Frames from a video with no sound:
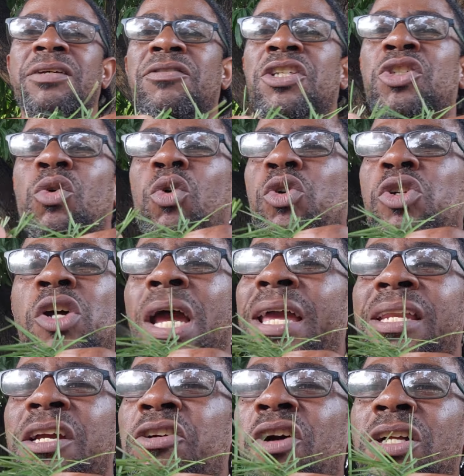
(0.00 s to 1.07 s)
even show no
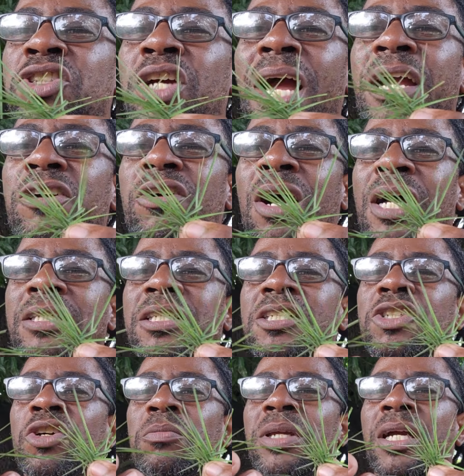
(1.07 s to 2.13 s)
any dry grass in
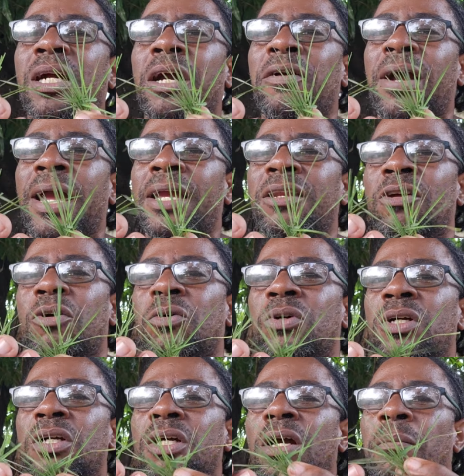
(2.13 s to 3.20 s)
Jamaica right now
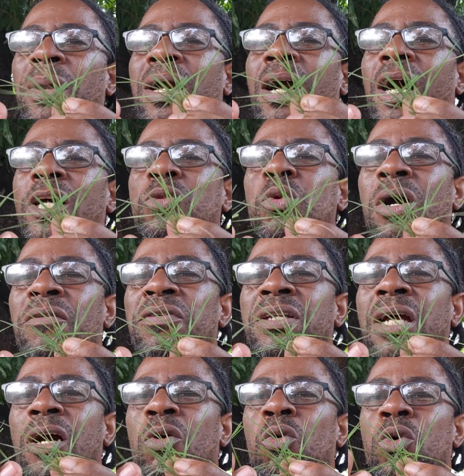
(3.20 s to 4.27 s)
because we're
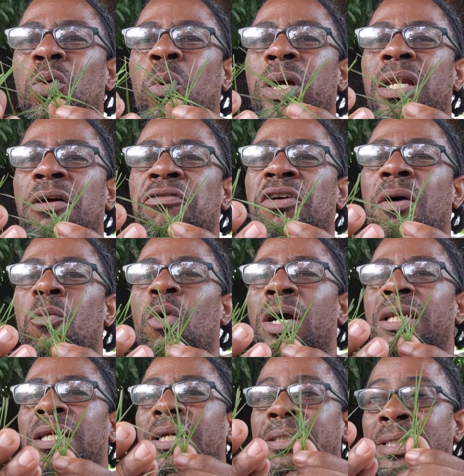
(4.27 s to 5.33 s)
having a good weather from
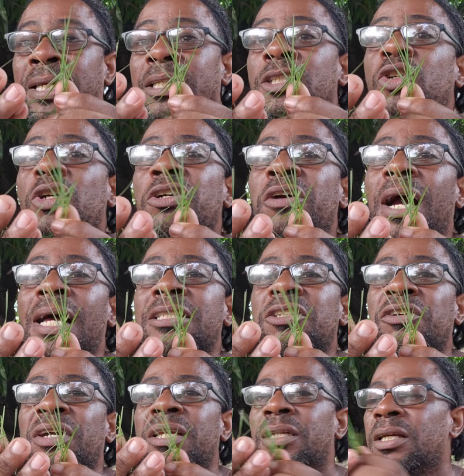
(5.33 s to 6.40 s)
one day. See it? So the grass
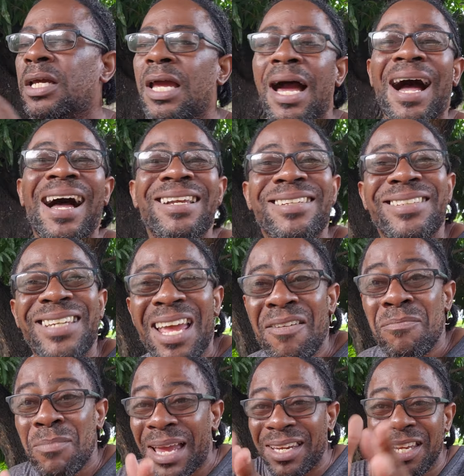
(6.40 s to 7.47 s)
green and
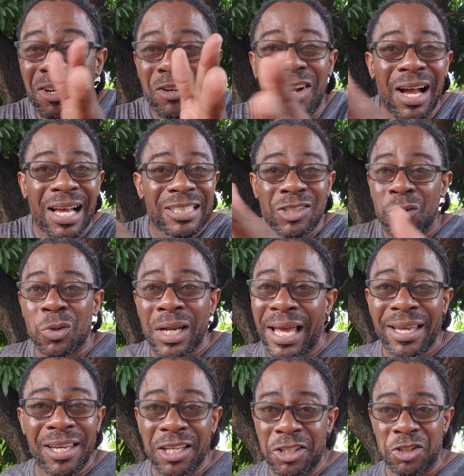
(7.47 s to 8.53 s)
then make the grass look
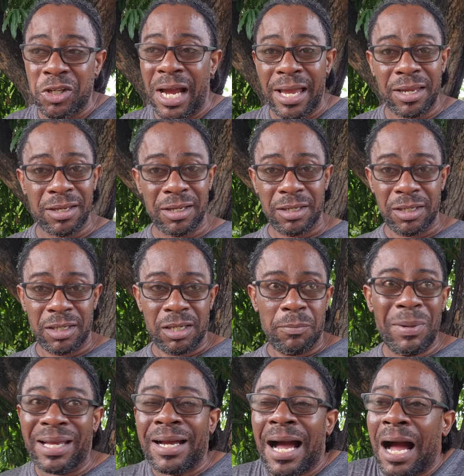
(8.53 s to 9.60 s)
like it dry.
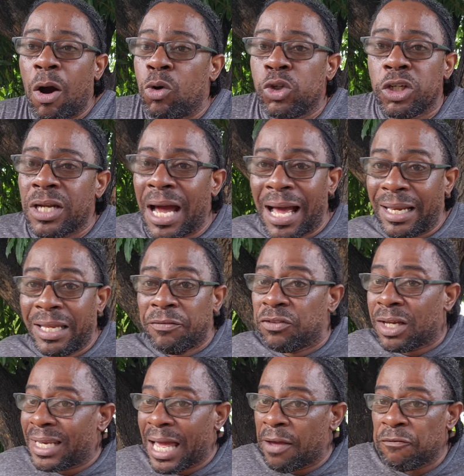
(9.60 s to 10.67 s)
Because uno now live
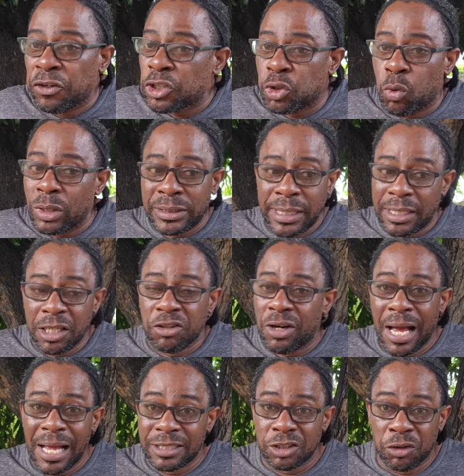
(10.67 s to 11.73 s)
no life for sure, say the
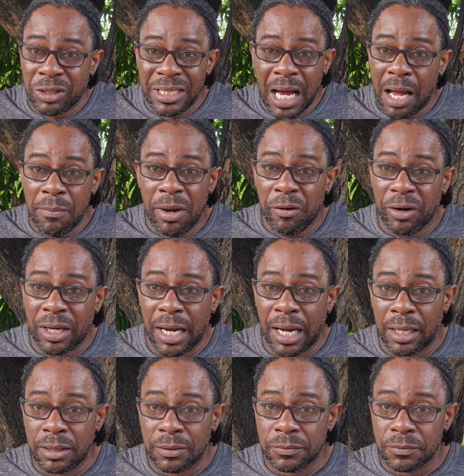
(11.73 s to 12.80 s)
grass green in America.